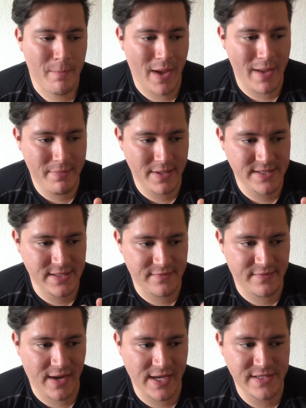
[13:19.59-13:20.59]
My best
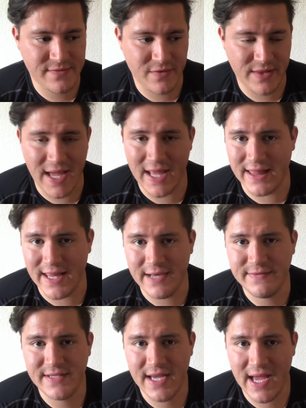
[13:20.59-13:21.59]
advice for that
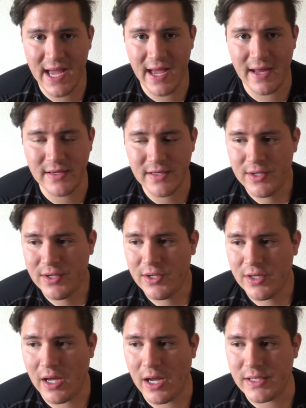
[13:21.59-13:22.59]
left hand
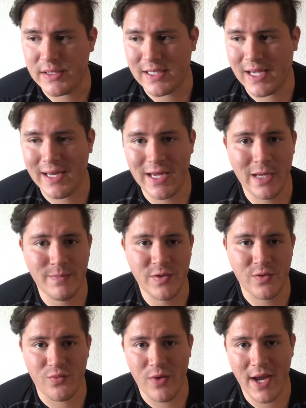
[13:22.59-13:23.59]
uh, to getting it up
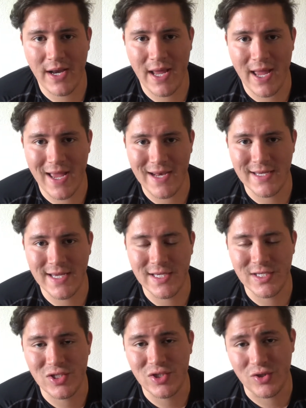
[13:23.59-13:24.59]
to the right hand
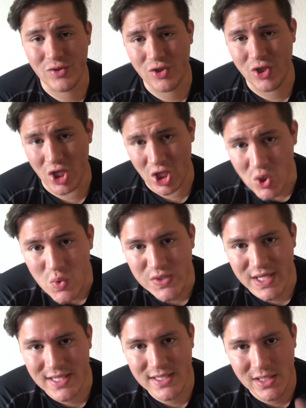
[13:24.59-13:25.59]
is to
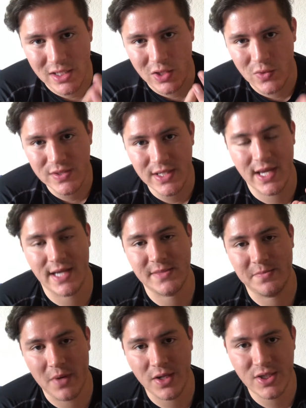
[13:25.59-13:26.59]
use it. Use it
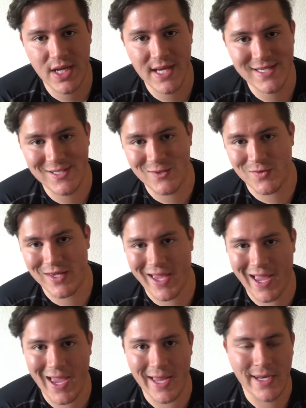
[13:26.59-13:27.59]
as much as you
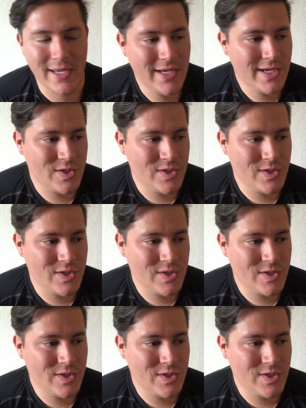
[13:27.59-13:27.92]
can.